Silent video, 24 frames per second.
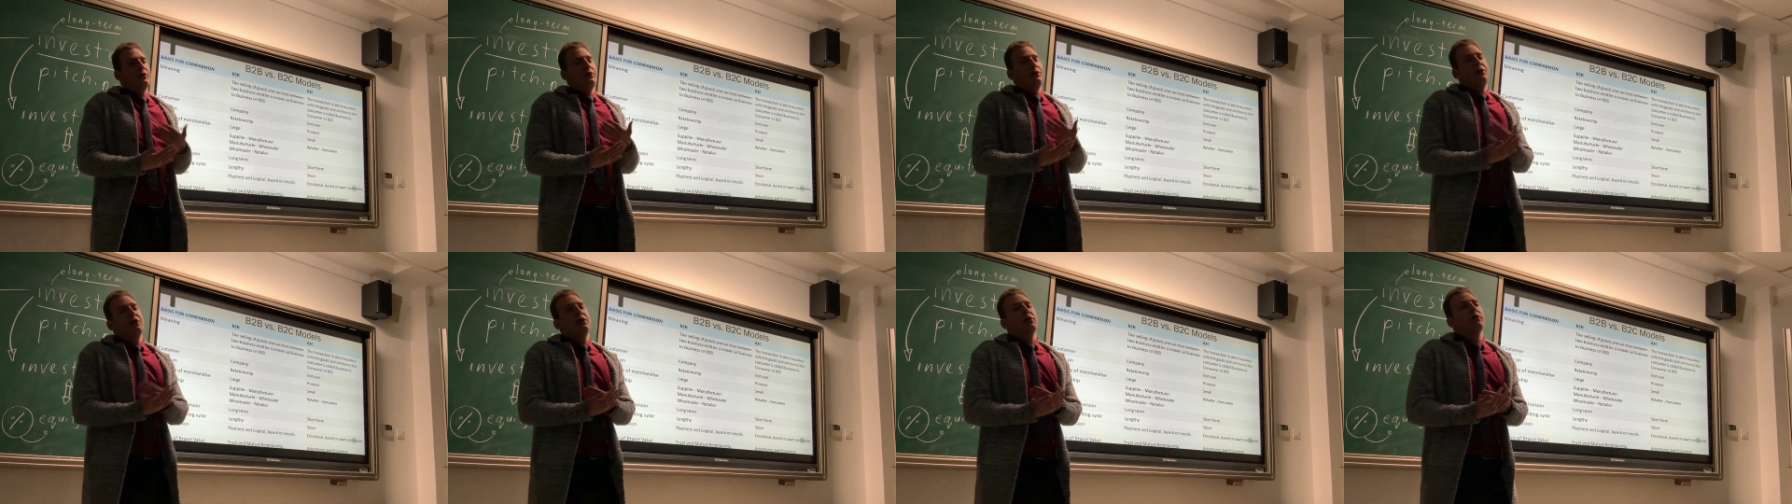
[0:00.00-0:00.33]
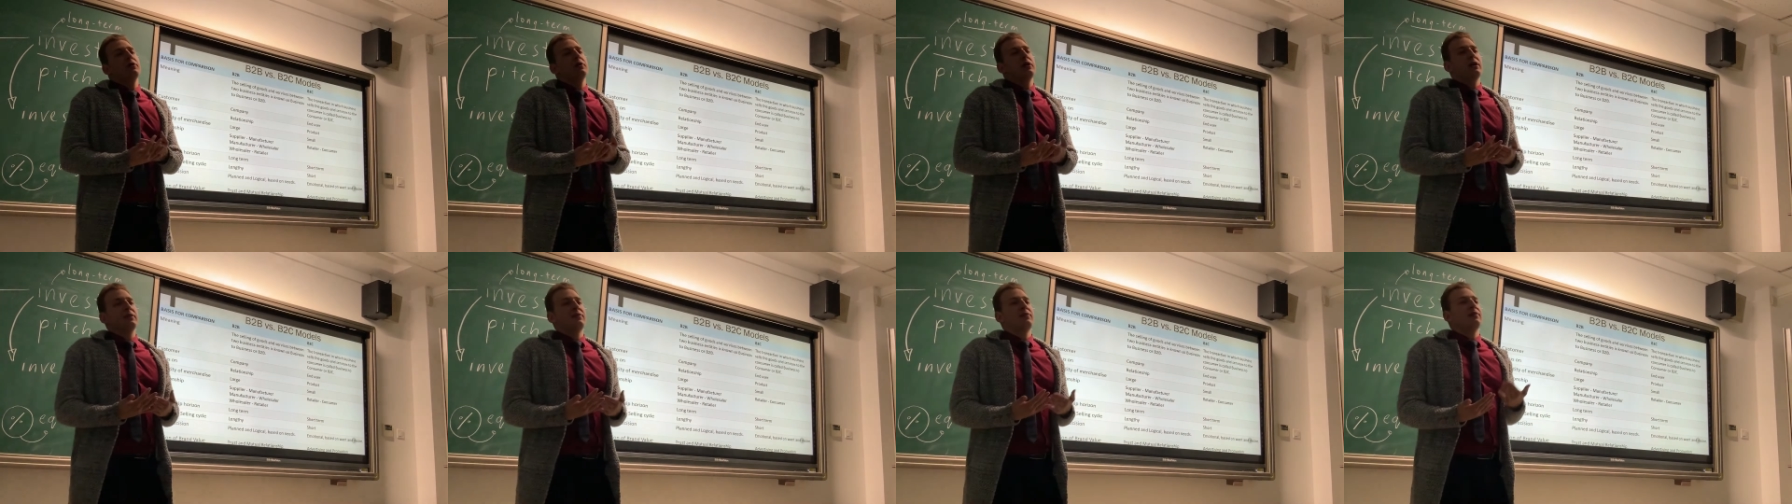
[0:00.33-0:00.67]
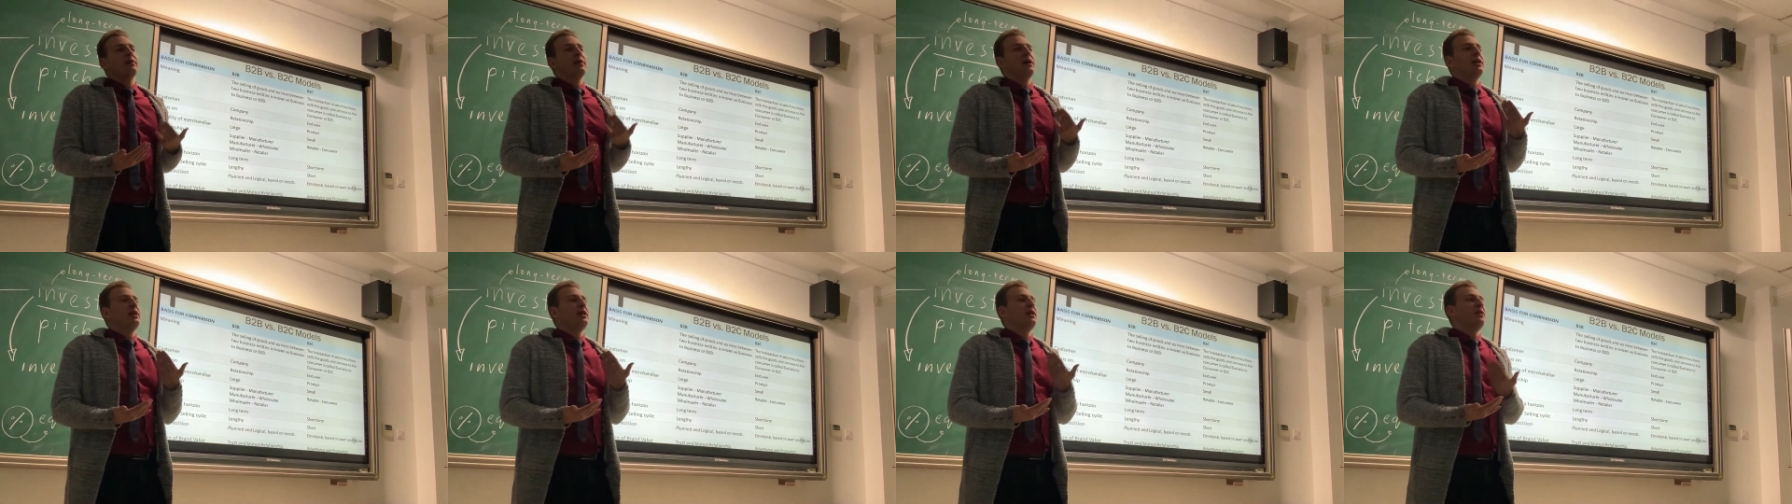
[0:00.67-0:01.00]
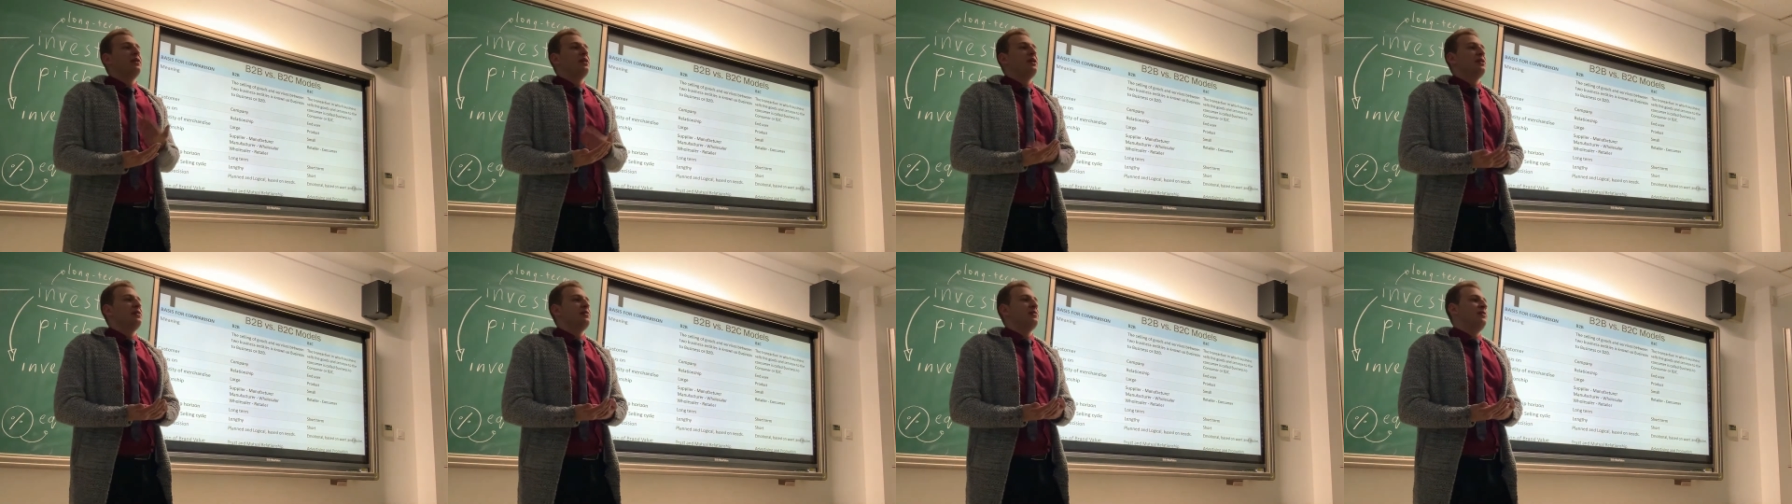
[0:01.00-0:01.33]
They're not signing
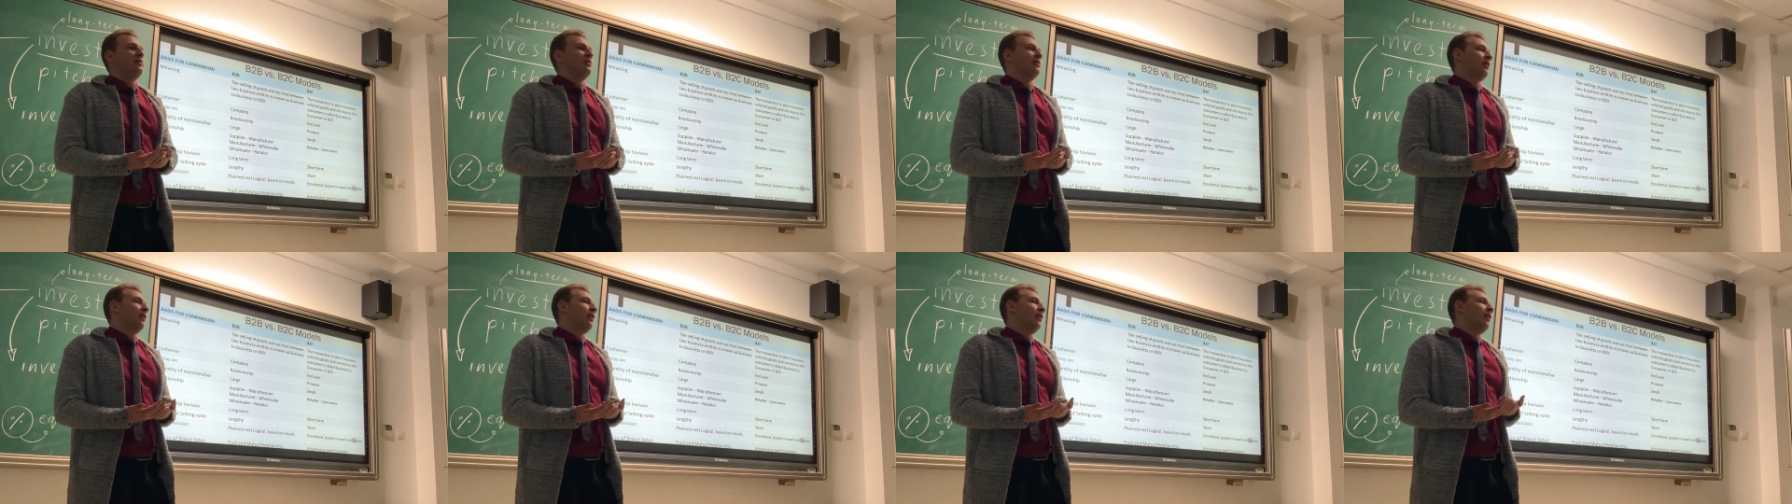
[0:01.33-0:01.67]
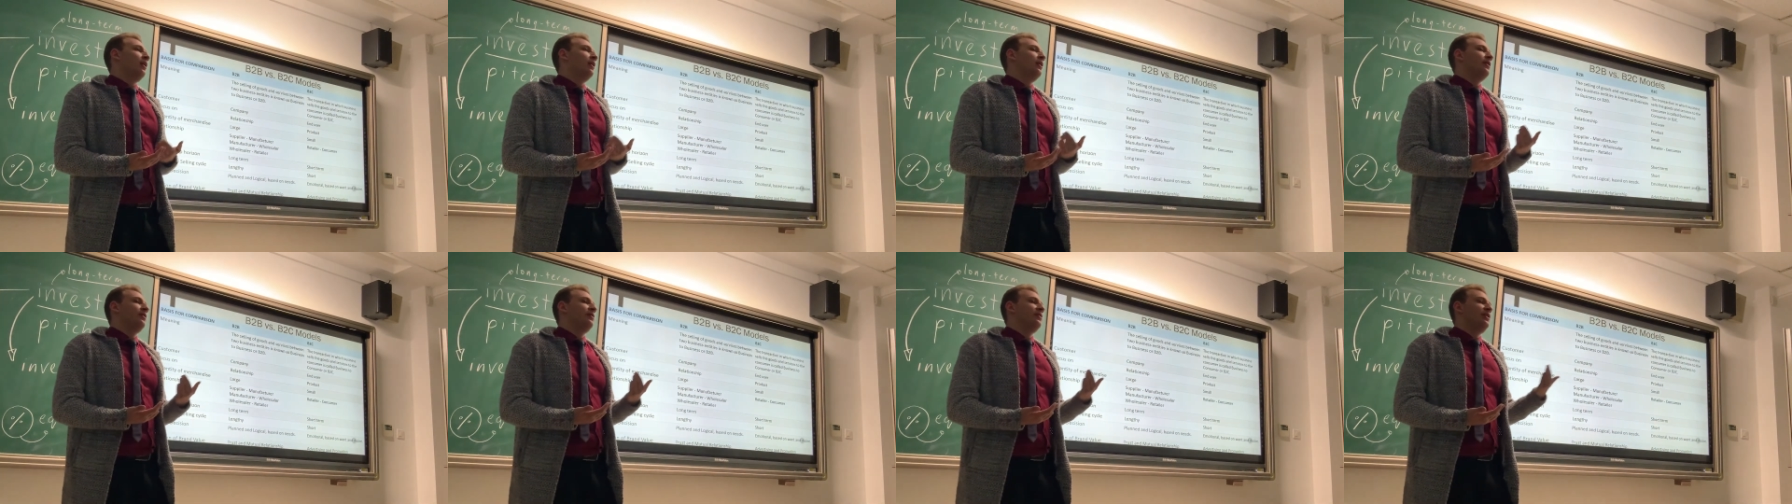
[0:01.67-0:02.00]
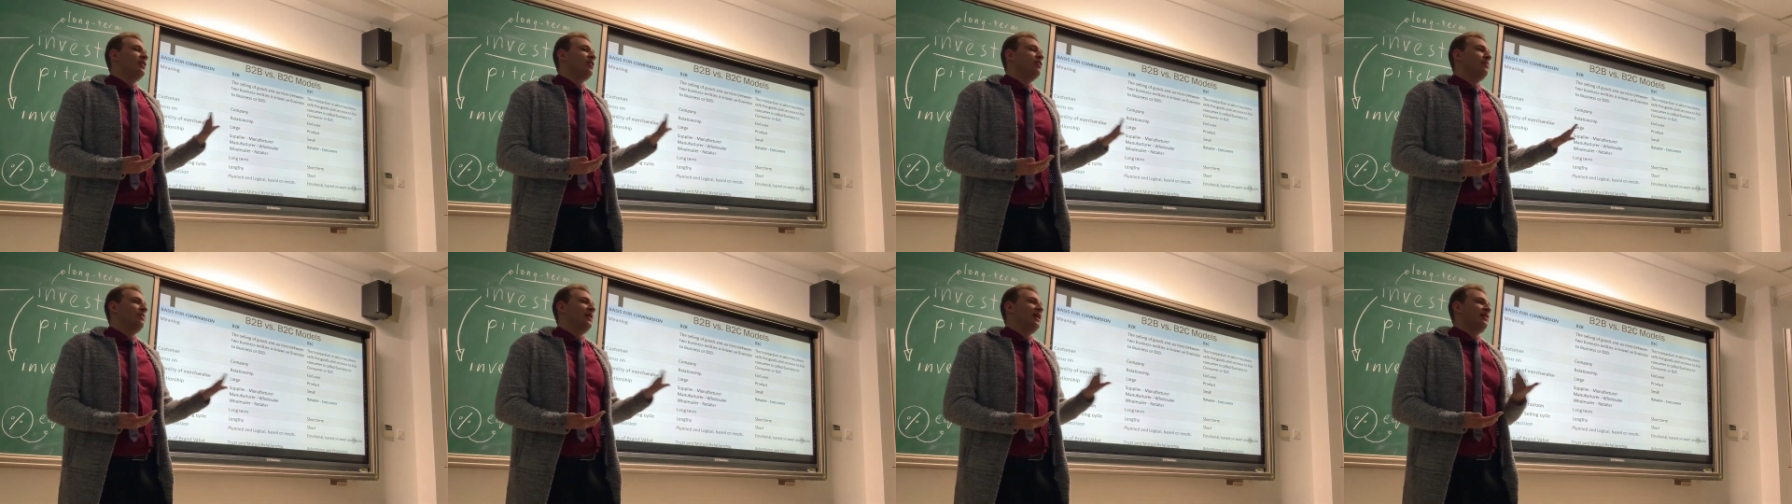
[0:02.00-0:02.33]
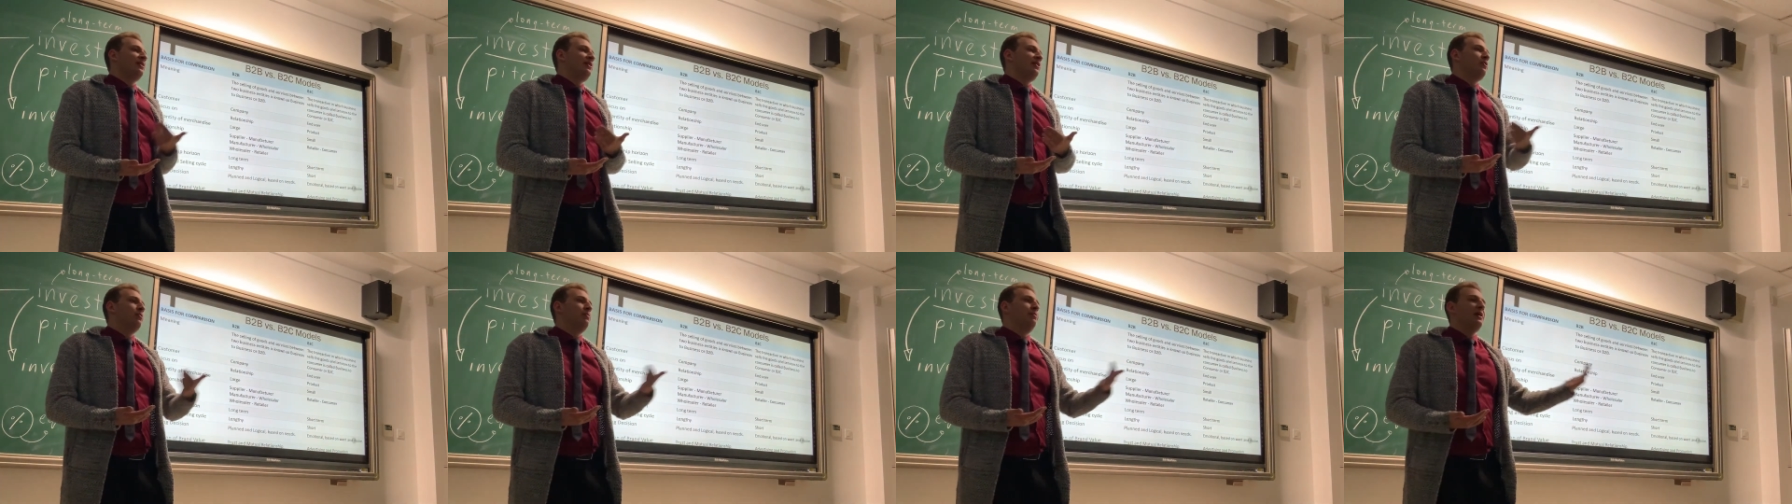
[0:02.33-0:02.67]
these on a
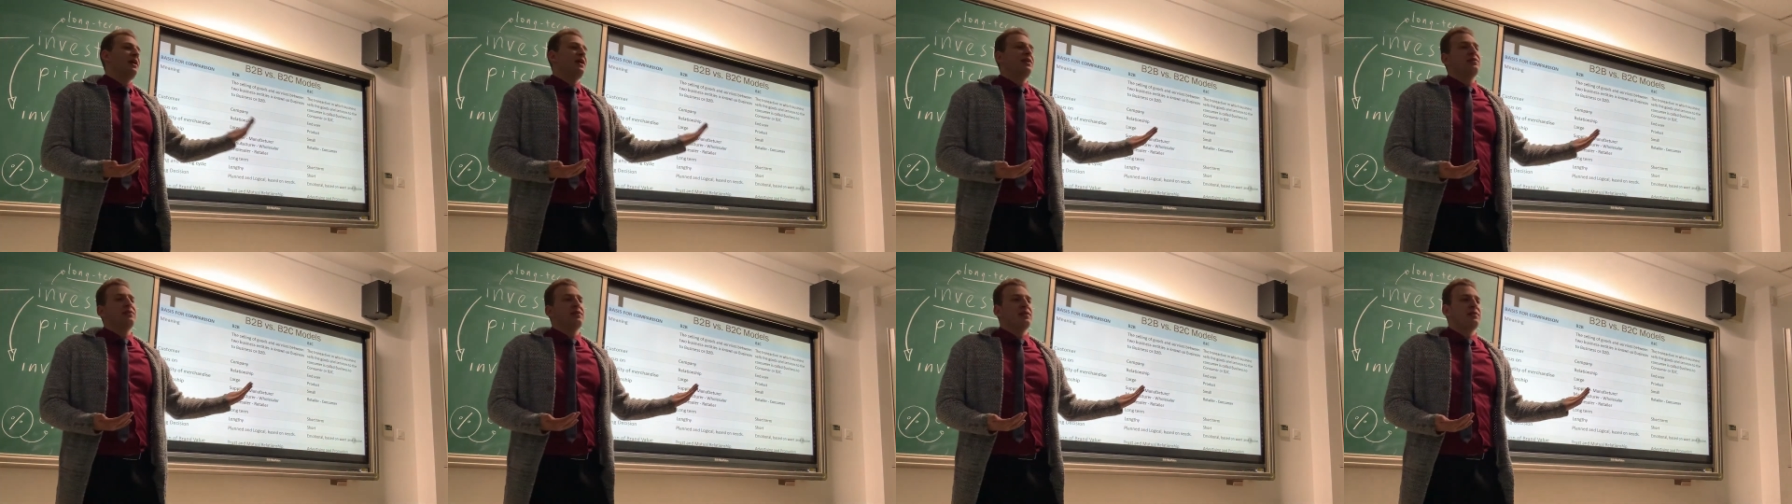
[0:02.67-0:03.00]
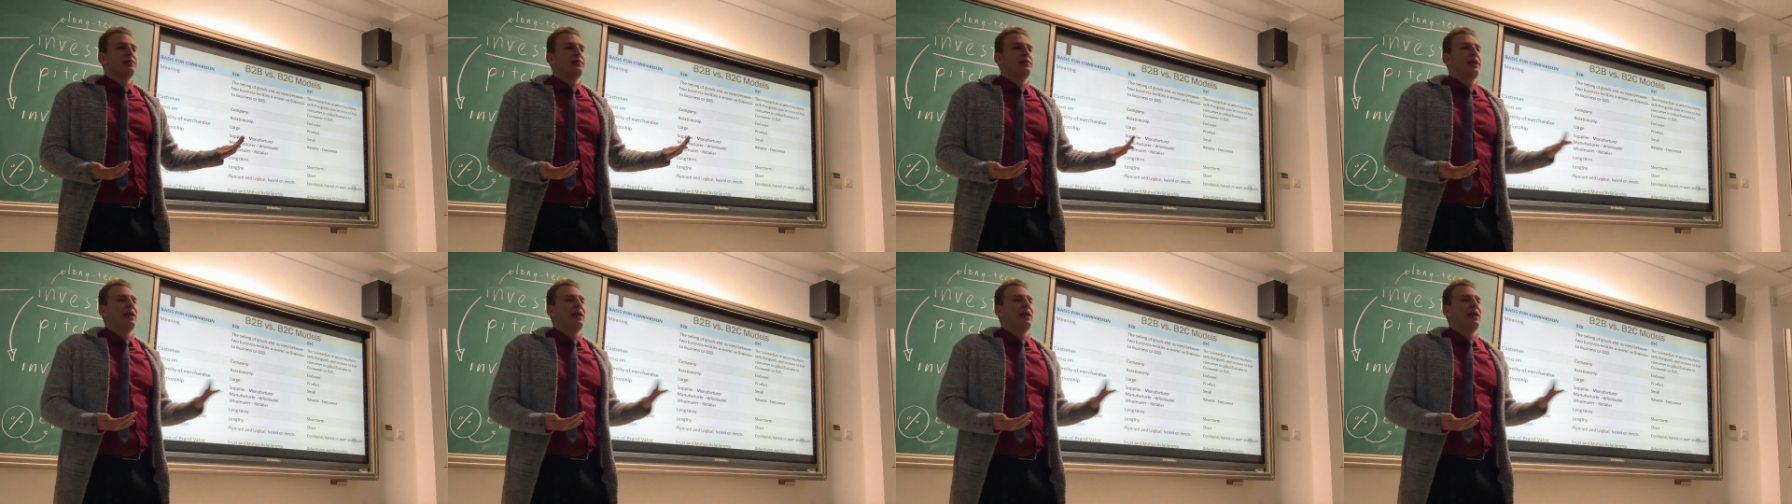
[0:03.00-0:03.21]
deal-by-deal -deal basis.